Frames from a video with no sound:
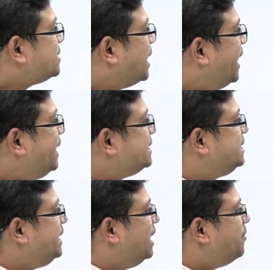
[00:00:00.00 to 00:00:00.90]
size
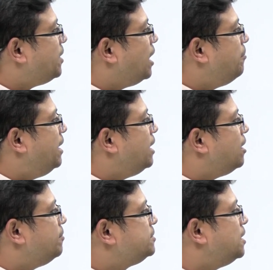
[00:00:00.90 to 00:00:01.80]
DNA fragment
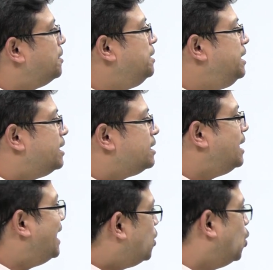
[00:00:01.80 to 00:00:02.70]
are observed near the
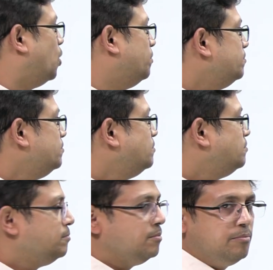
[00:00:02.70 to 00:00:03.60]
anode.
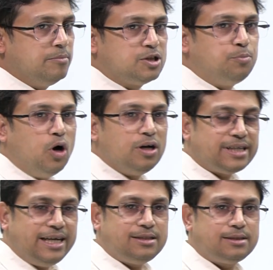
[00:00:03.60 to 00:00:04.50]
Small
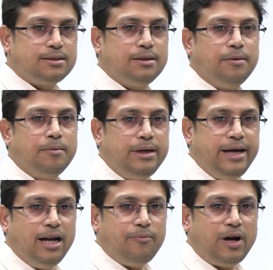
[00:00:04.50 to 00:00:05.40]
sized
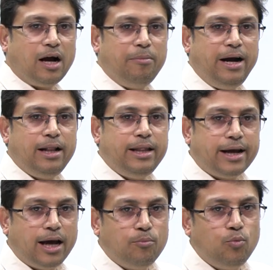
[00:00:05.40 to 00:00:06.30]
DNA fragment, they
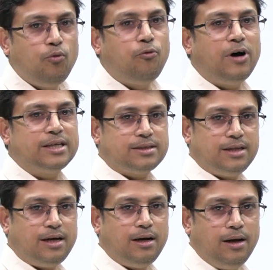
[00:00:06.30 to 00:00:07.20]
can move
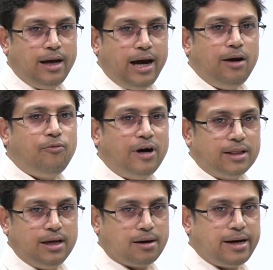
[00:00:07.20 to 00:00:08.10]
faster and
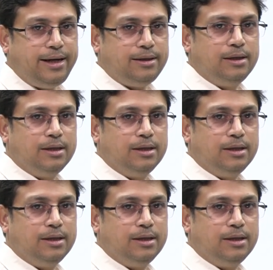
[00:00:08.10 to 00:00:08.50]
further, right?